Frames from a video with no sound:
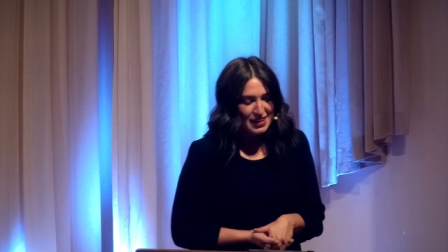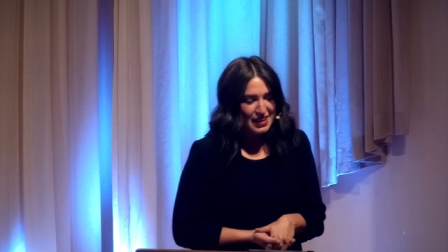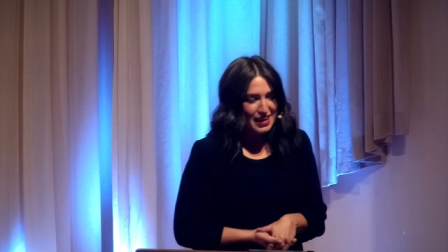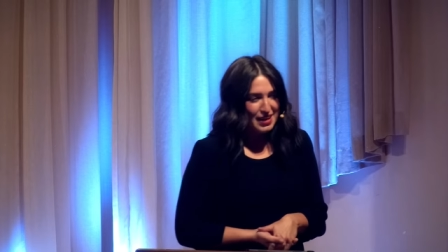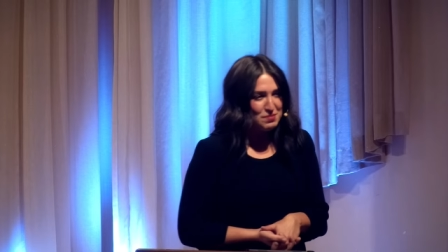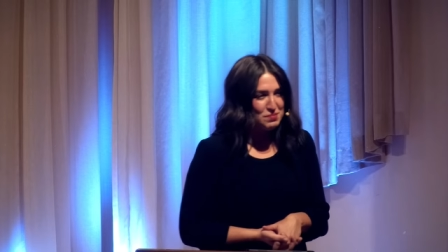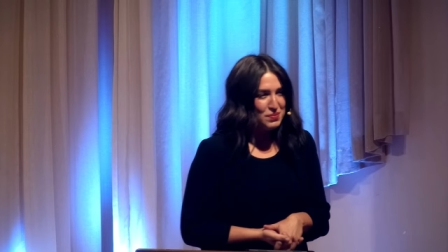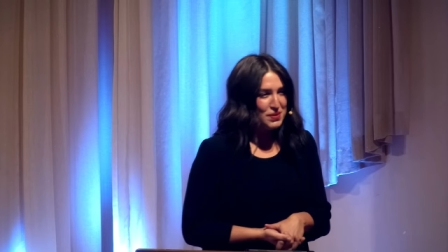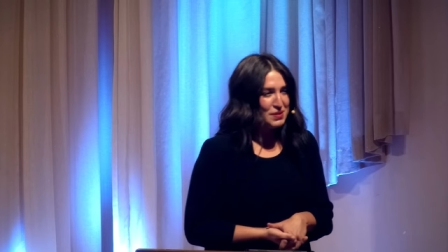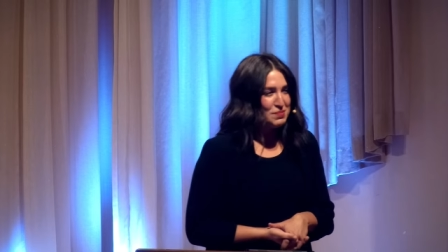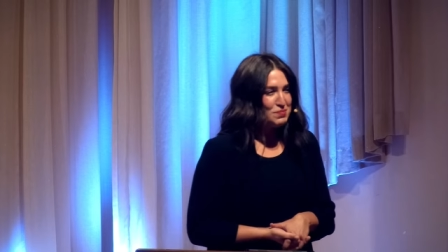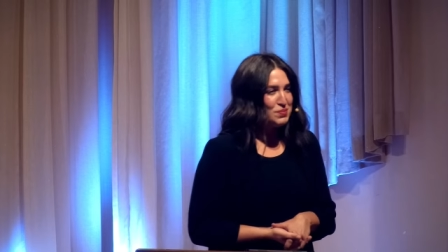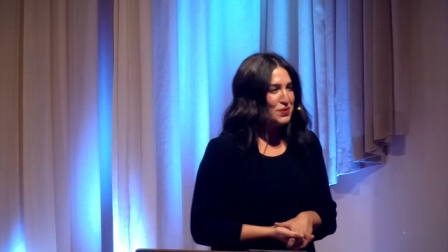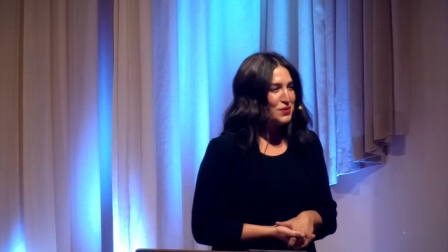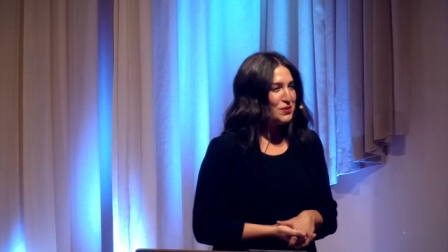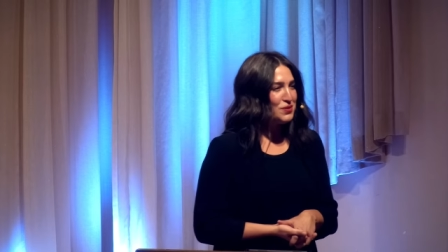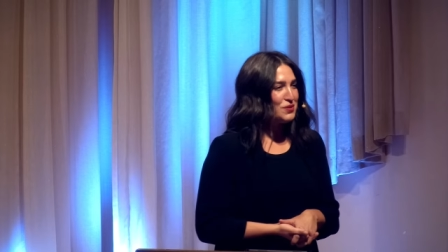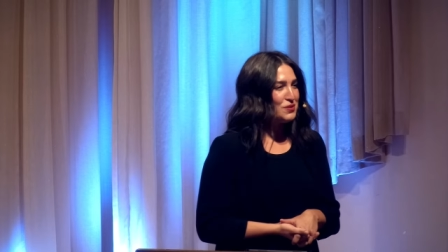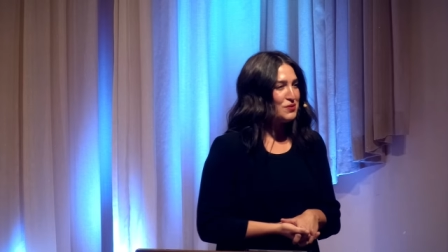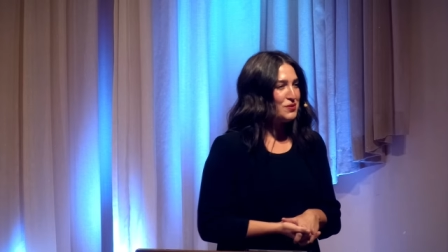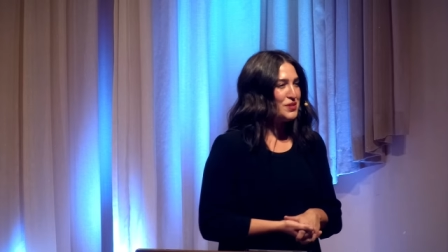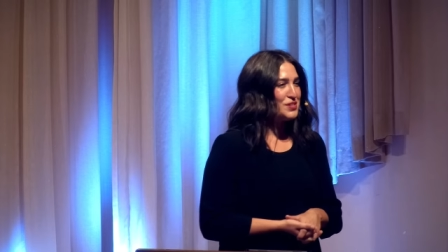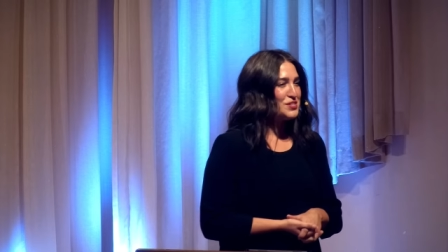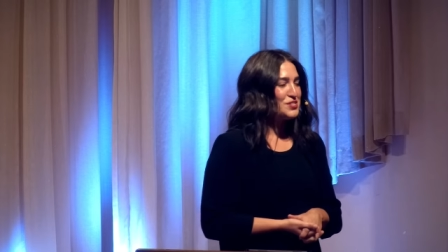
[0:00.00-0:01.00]
and people
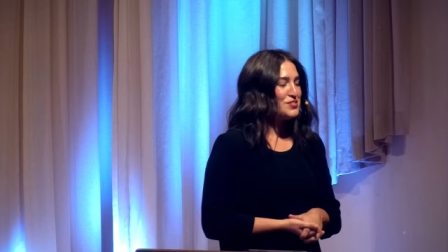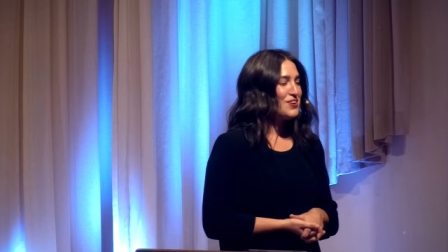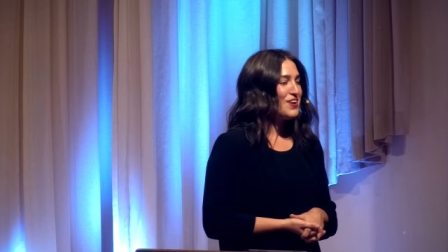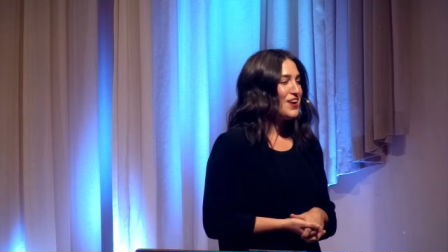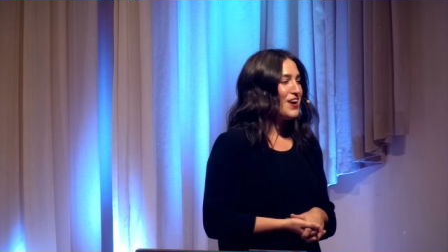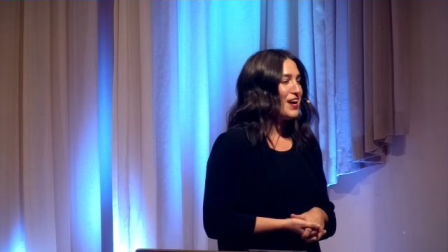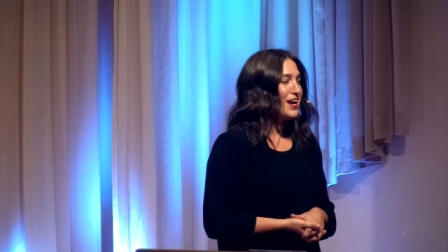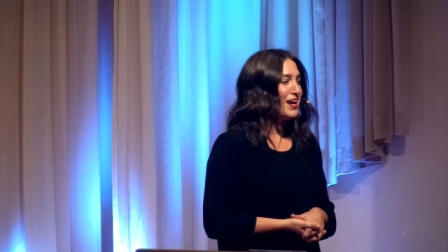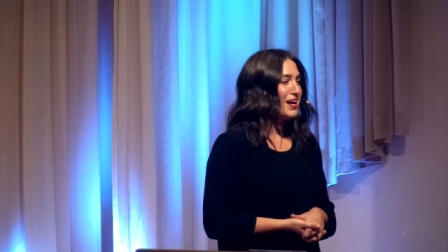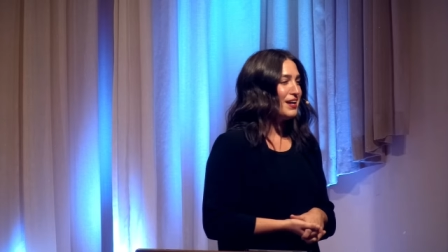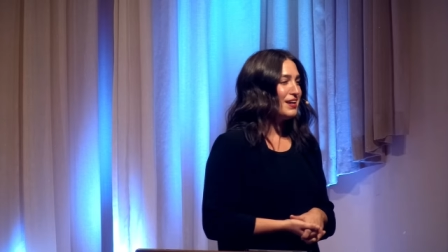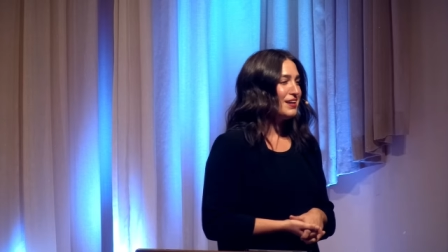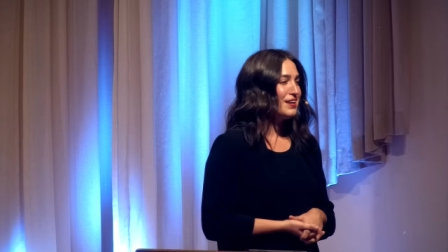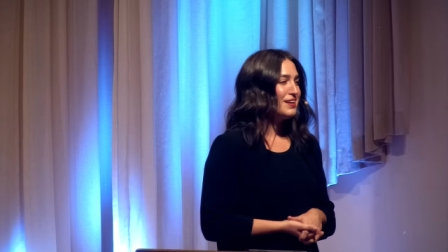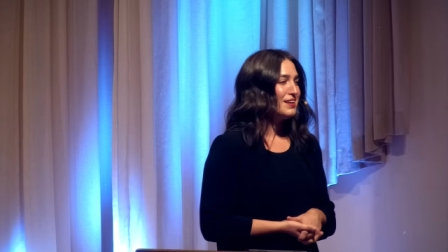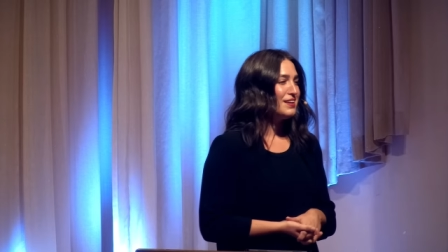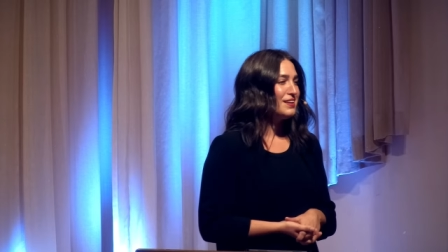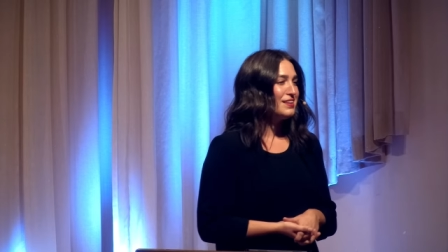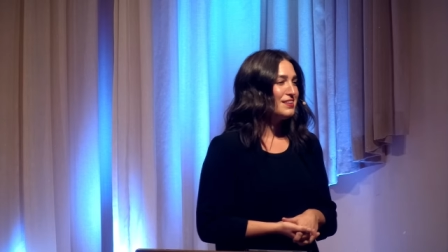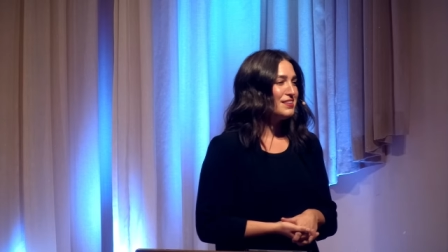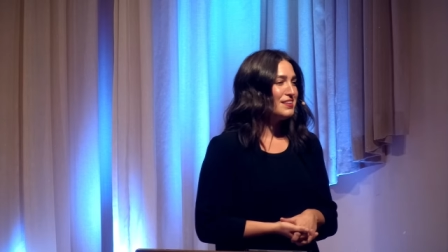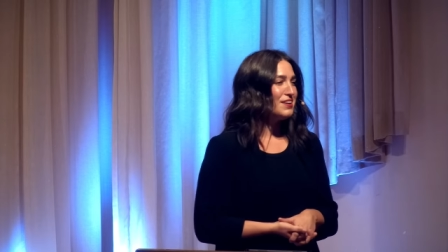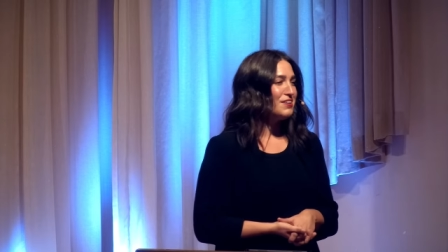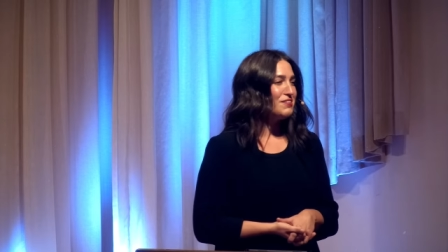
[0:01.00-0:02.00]
who are trying
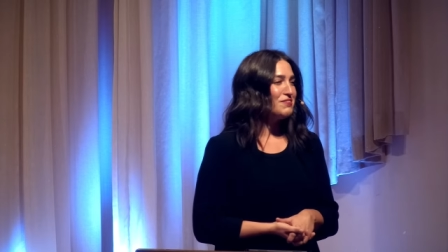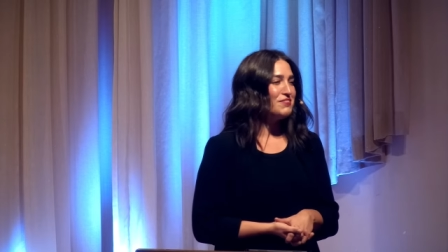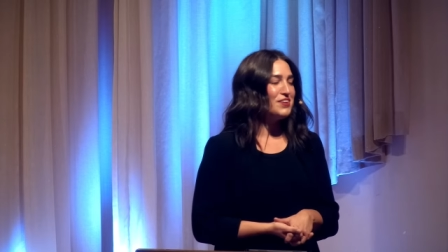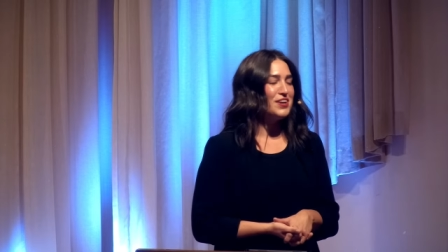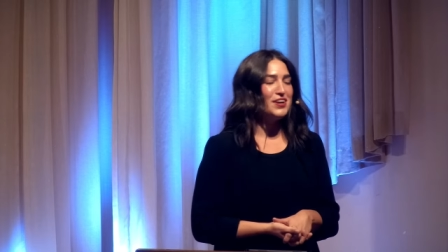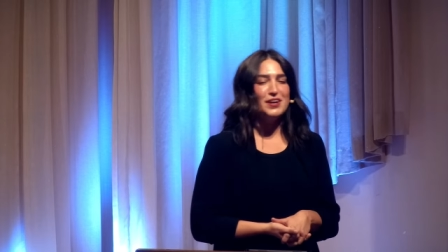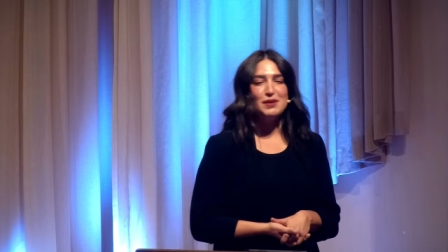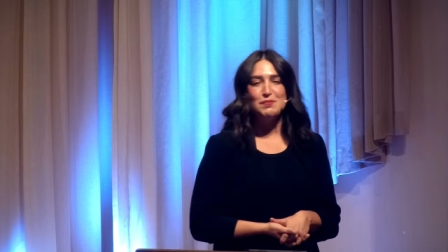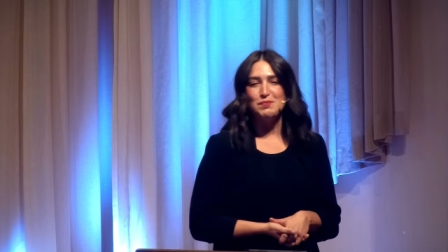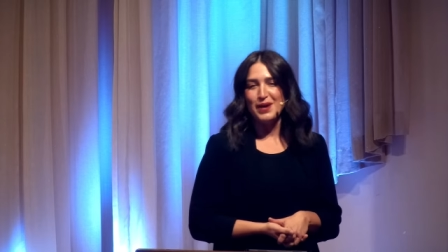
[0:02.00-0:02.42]
their very